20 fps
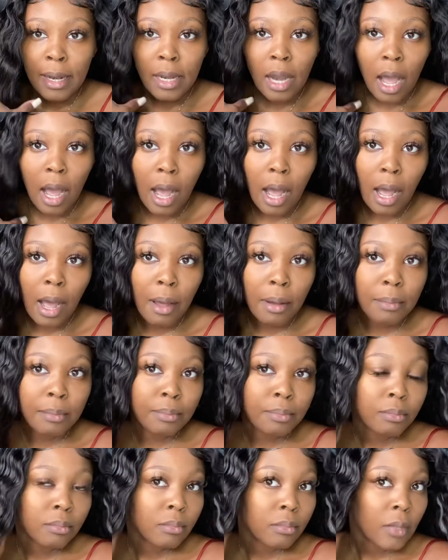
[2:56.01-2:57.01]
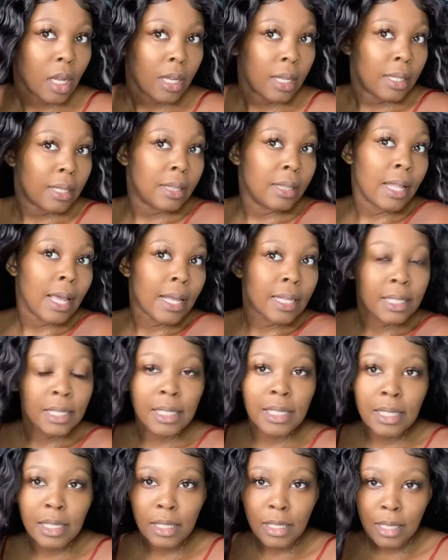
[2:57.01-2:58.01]
Um
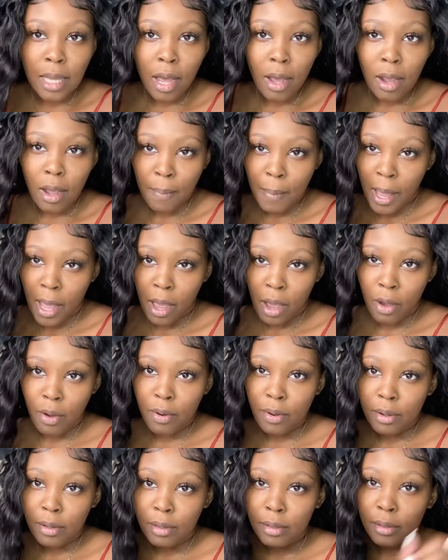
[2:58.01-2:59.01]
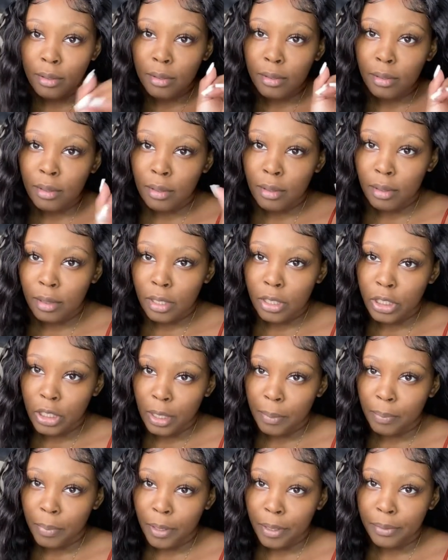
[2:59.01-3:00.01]
let's talk about the
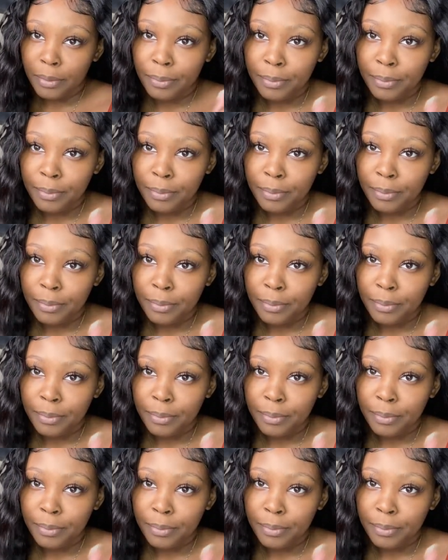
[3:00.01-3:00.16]
shipping.